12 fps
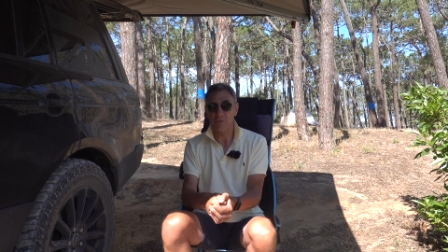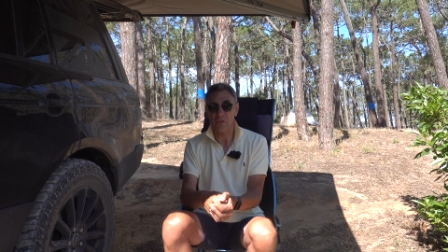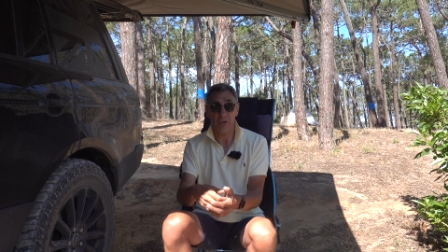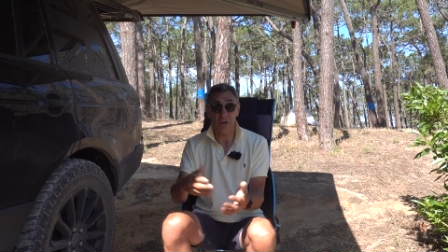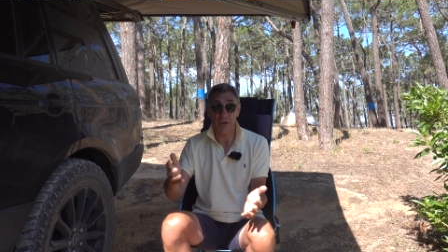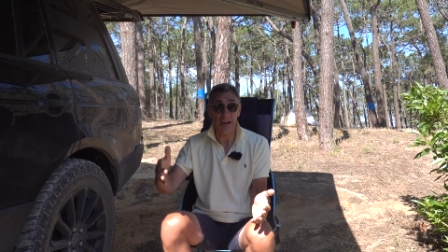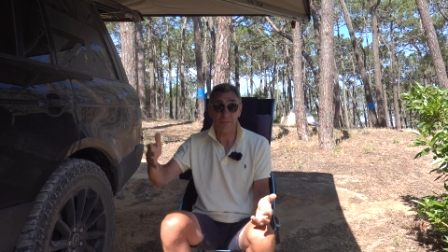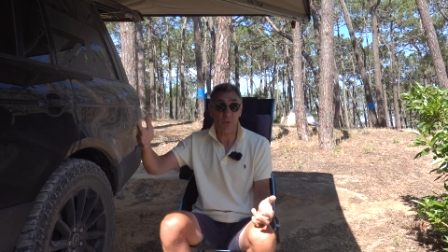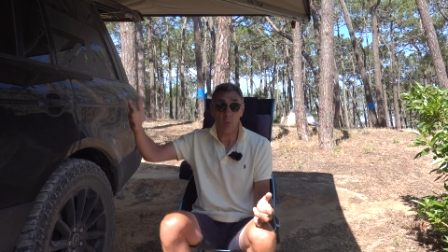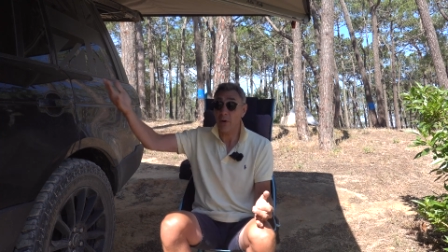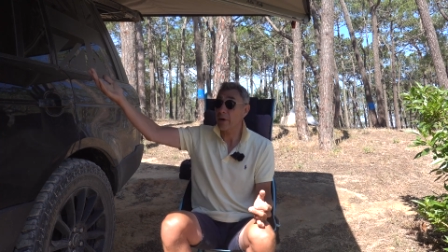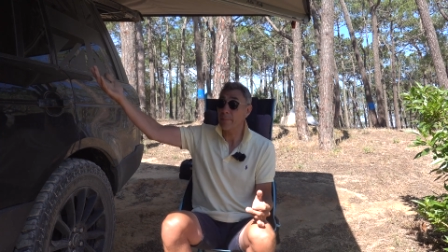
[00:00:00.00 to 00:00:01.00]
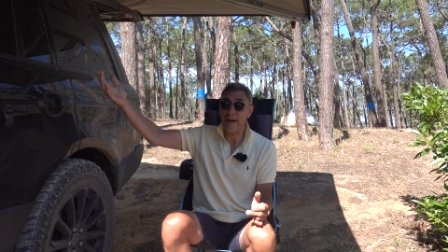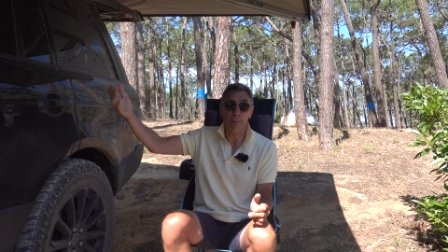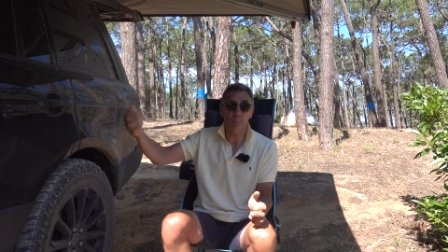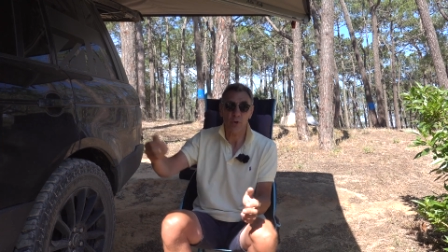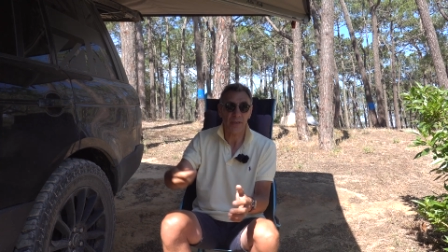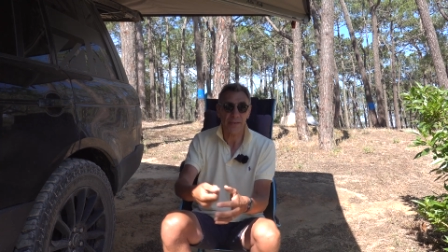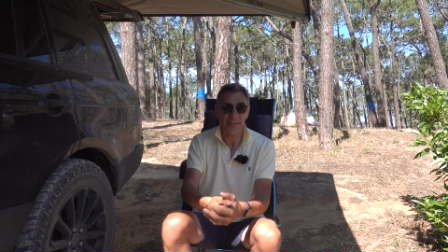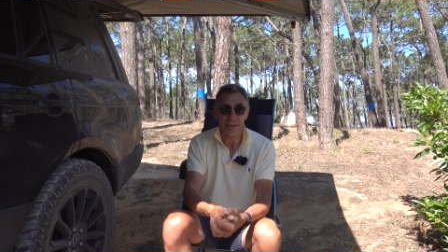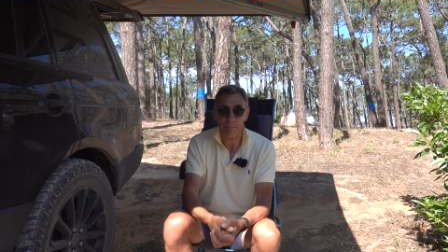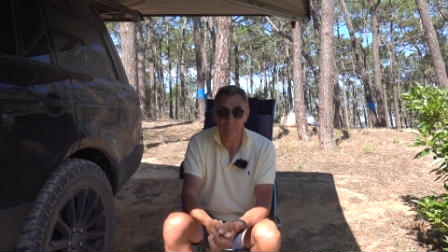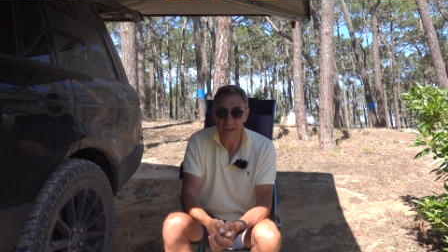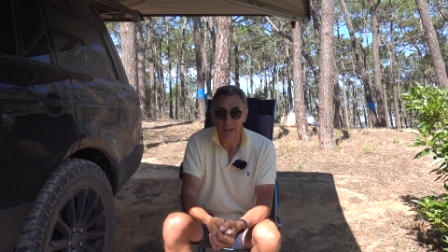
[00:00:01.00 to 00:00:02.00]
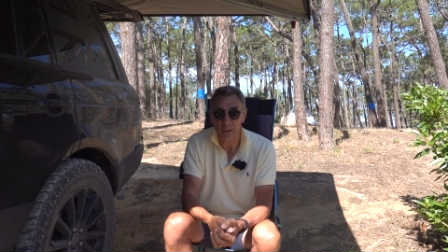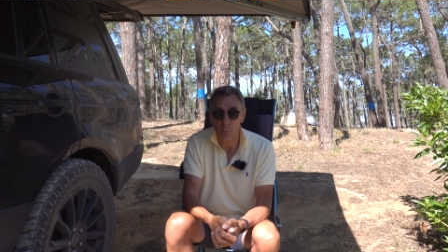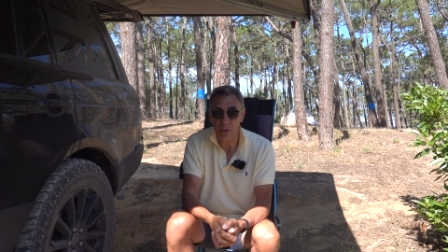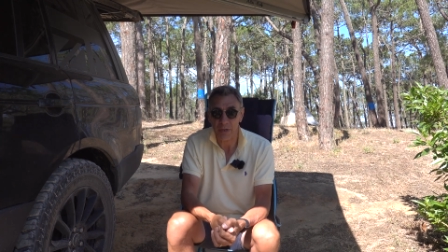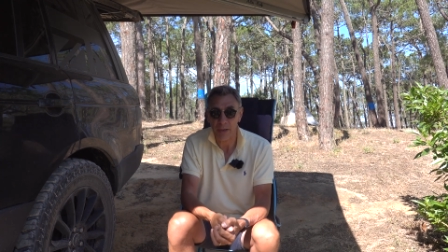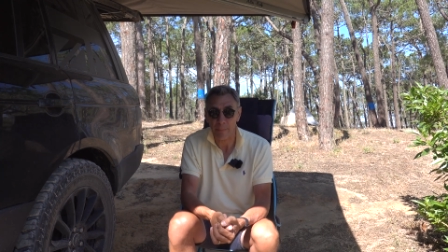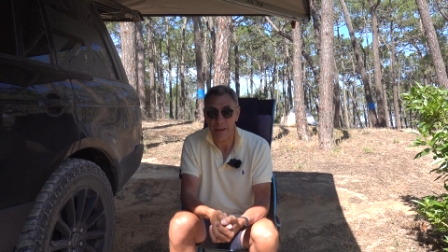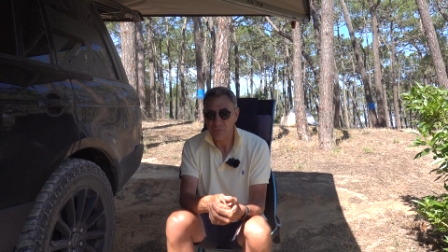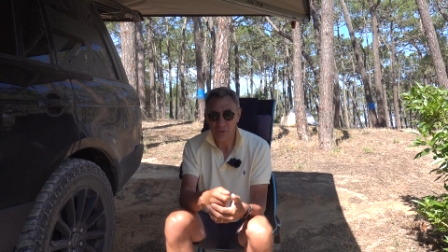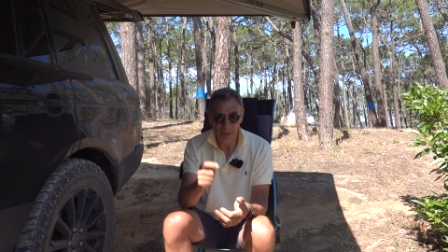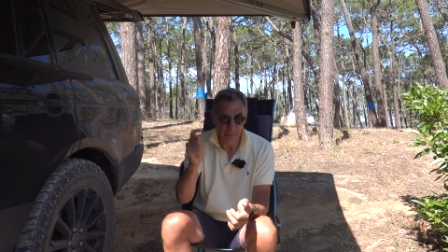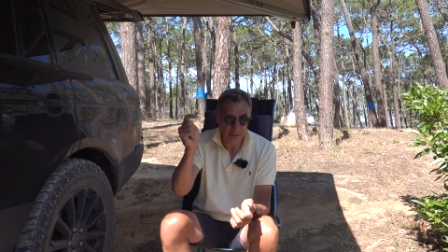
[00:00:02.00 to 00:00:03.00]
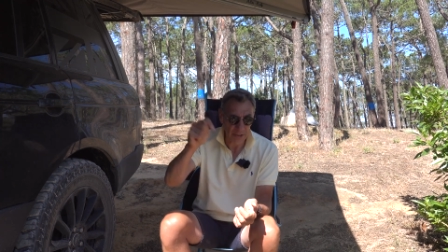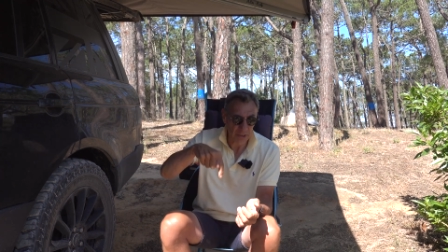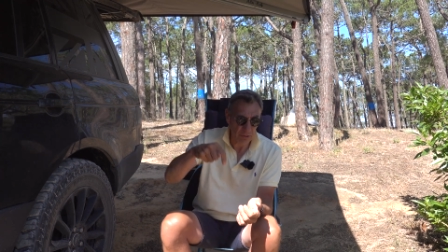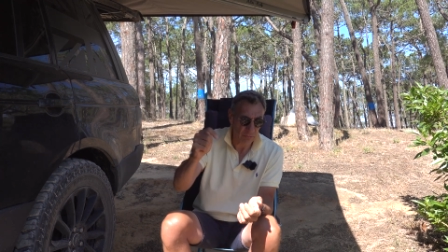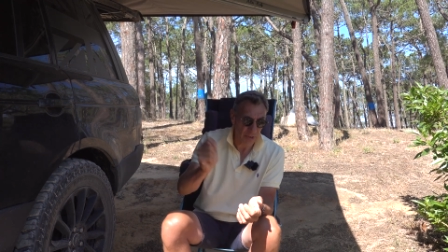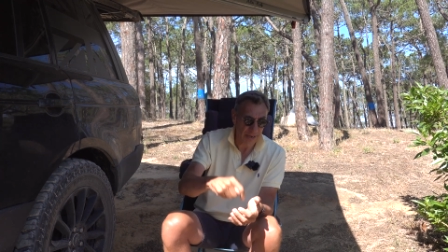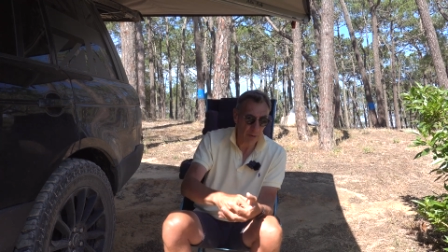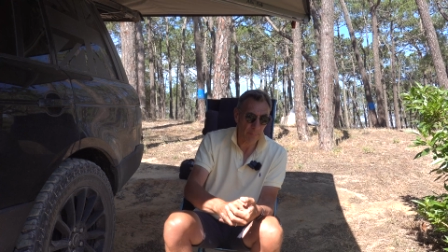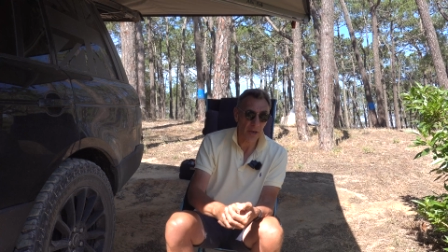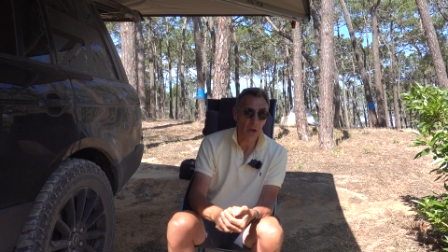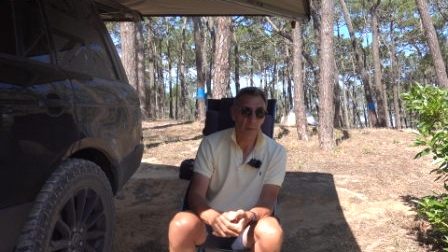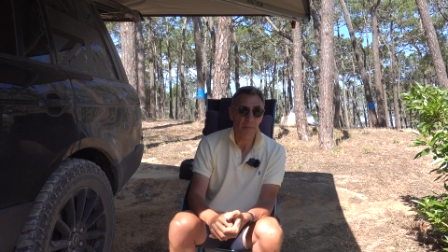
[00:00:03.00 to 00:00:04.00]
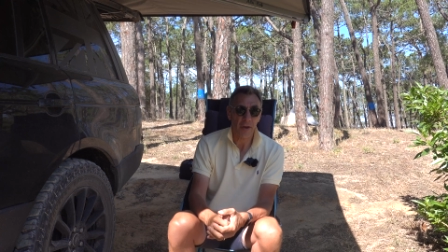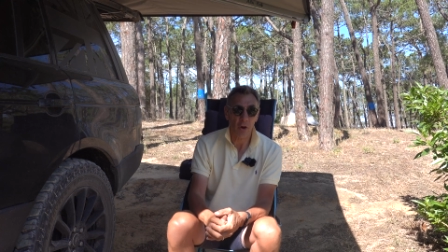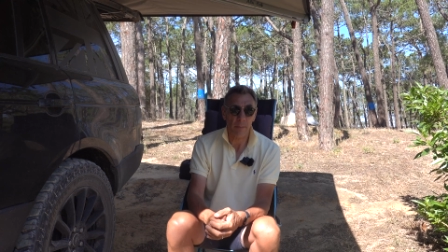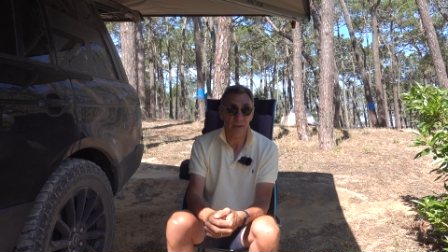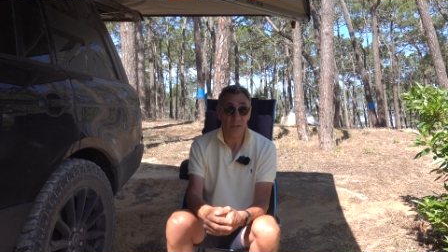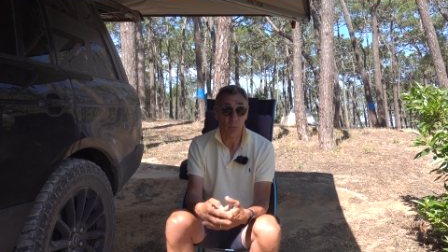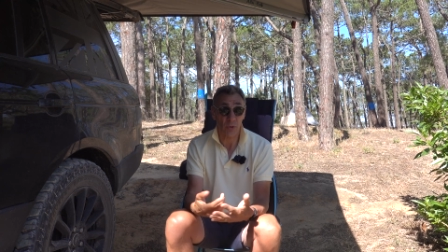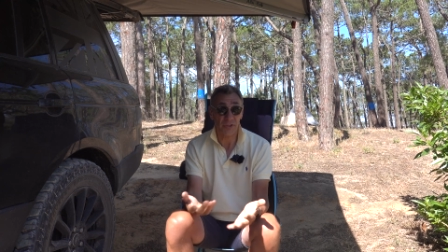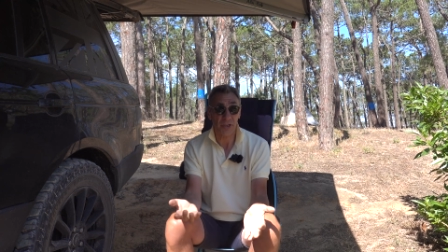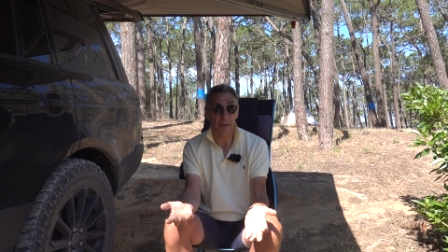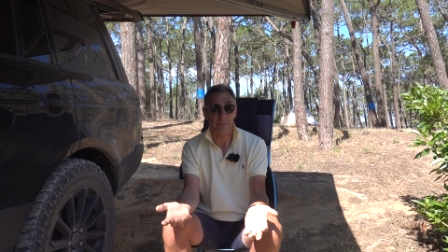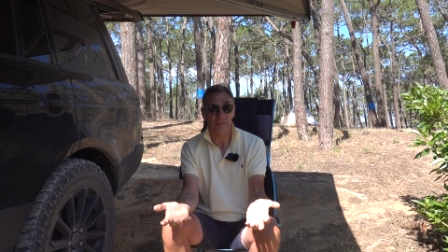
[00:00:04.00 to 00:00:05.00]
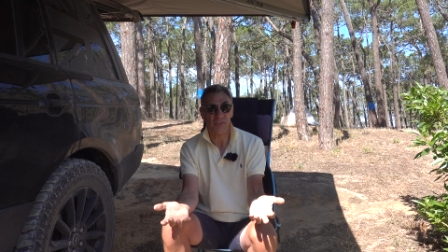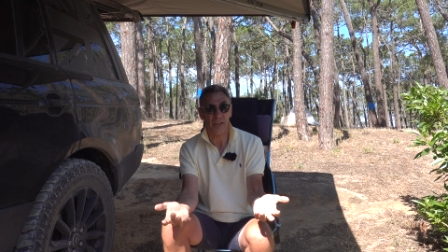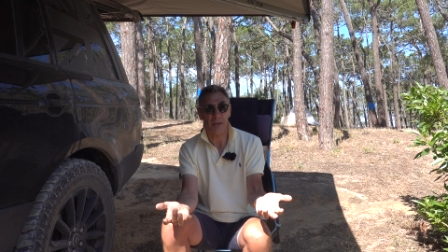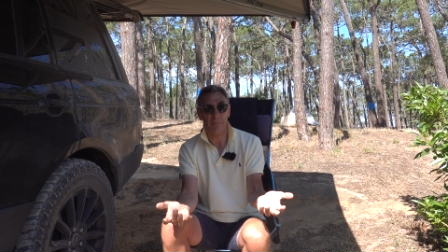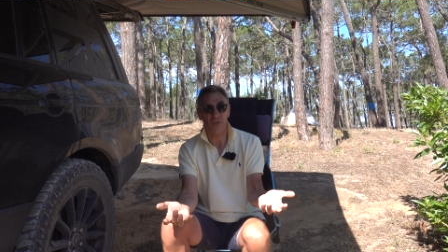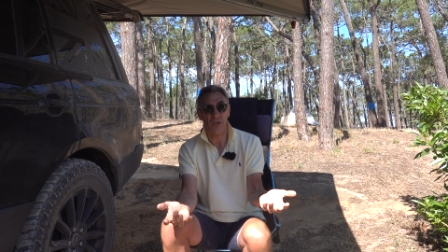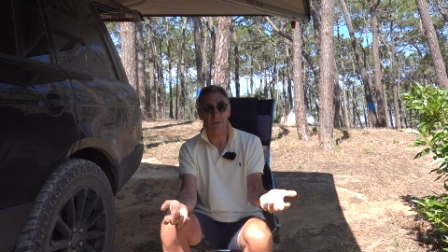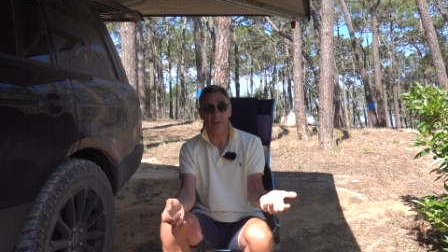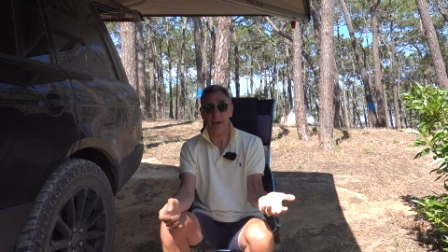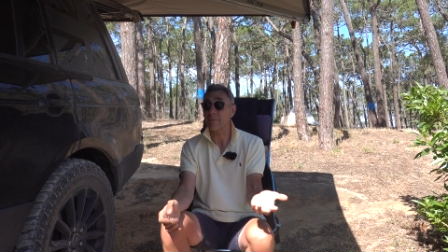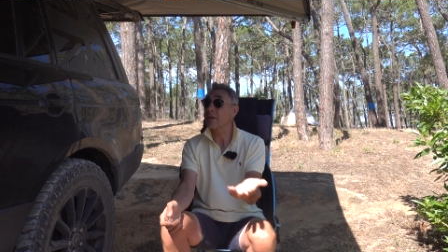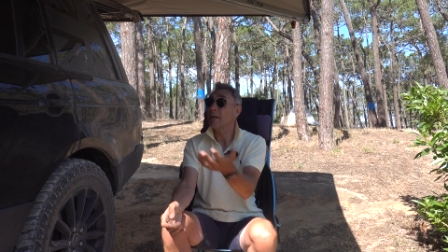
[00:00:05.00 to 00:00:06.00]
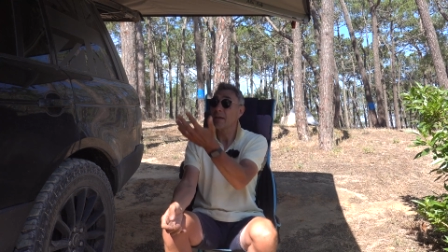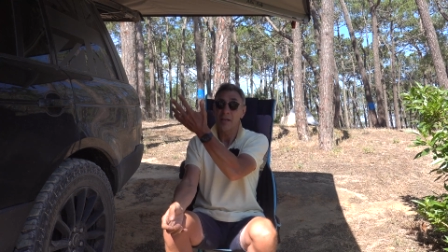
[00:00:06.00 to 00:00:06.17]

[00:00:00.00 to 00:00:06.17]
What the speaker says: So you don't have to worry about putting your tent back up when you get back. So let me know down below in the comments, what type of setup do you have?